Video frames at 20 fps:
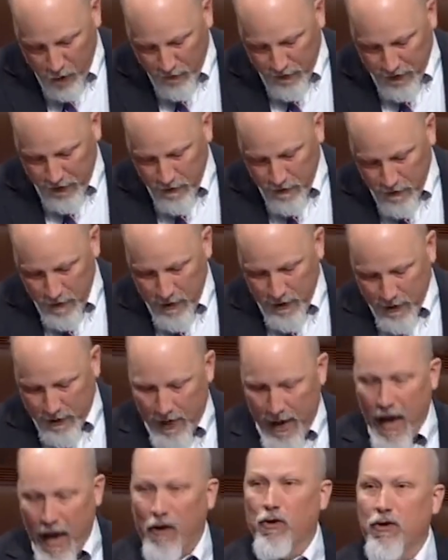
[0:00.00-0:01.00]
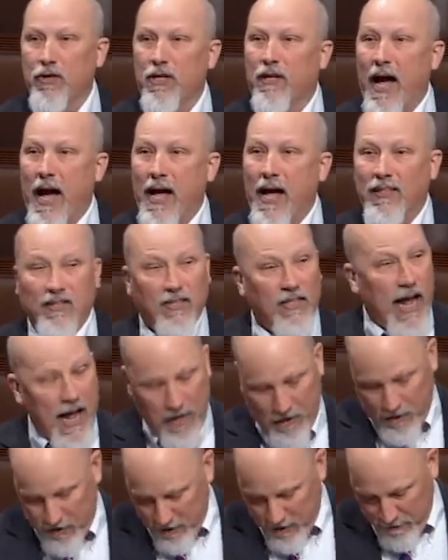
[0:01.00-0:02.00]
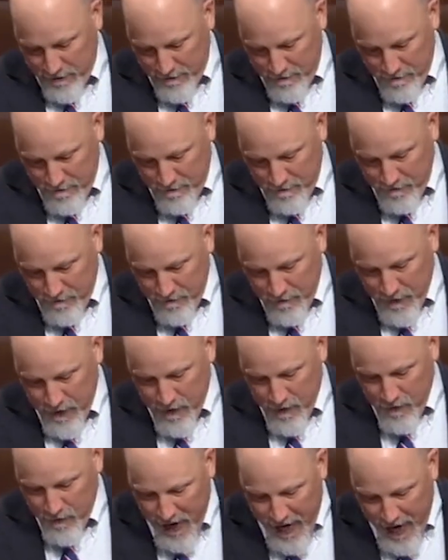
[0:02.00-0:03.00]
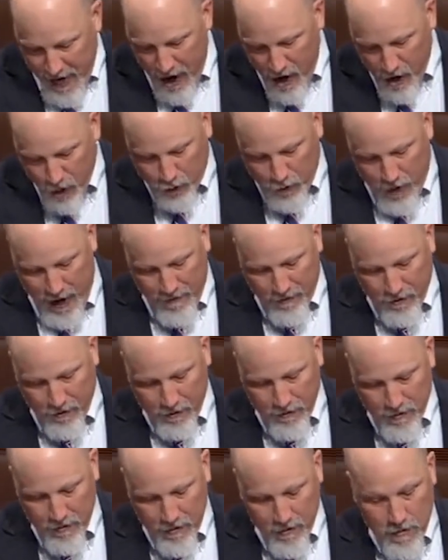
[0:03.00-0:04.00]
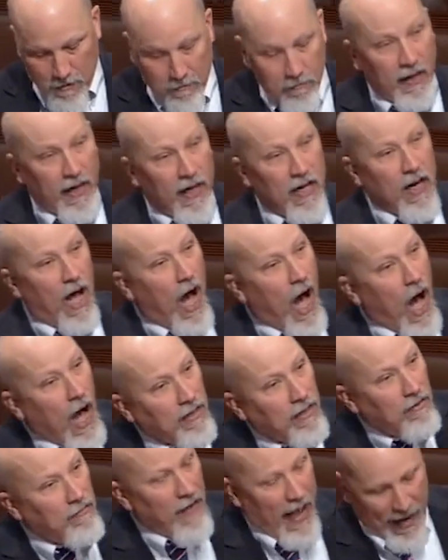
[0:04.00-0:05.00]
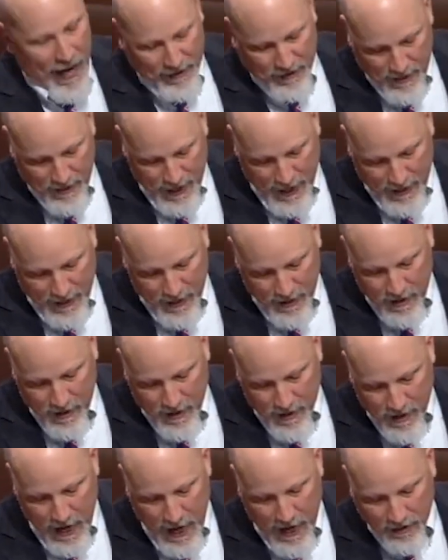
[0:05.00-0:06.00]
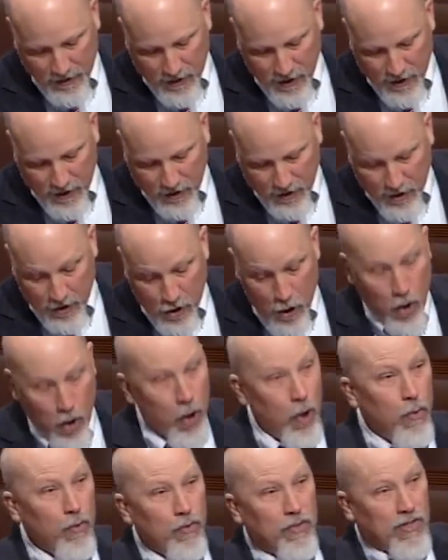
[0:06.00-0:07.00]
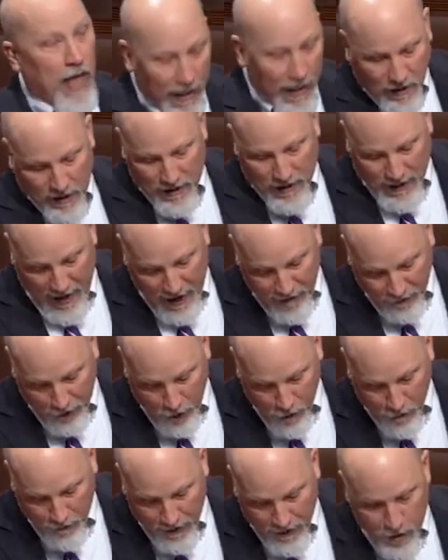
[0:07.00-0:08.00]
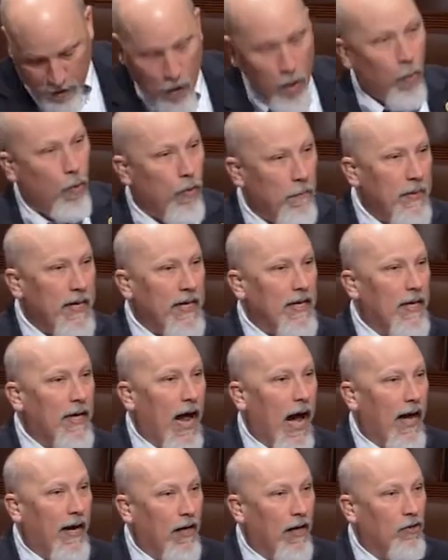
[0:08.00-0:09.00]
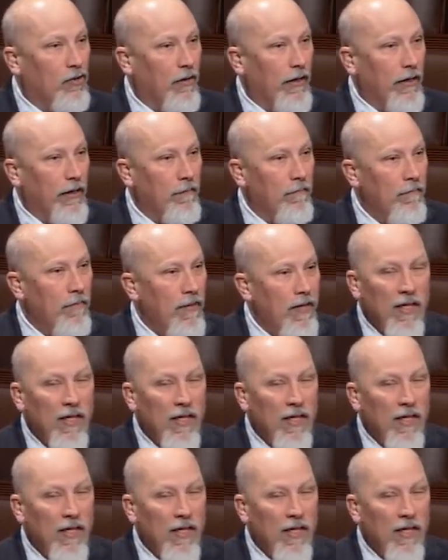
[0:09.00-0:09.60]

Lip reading: COVID can enter the United States via air travel, but an unvaccinated non-citizen who doesn't have COVID would be denied entry.